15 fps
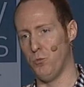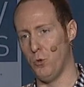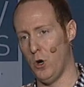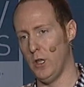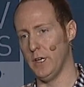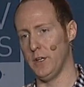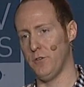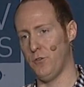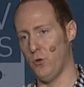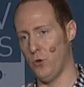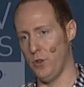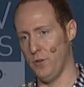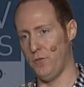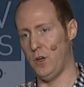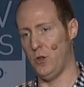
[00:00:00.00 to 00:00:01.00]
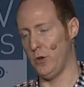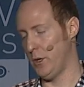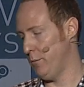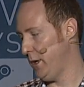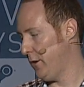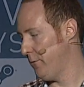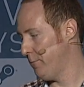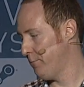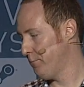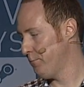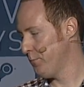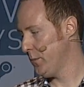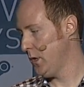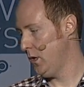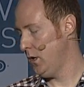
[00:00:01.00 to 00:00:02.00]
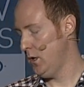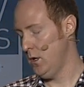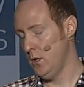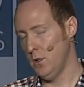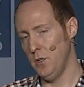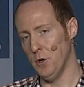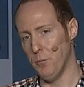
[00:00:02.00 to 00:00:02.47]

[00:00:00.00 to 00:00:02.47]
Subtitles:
wallet for the following amount. Now,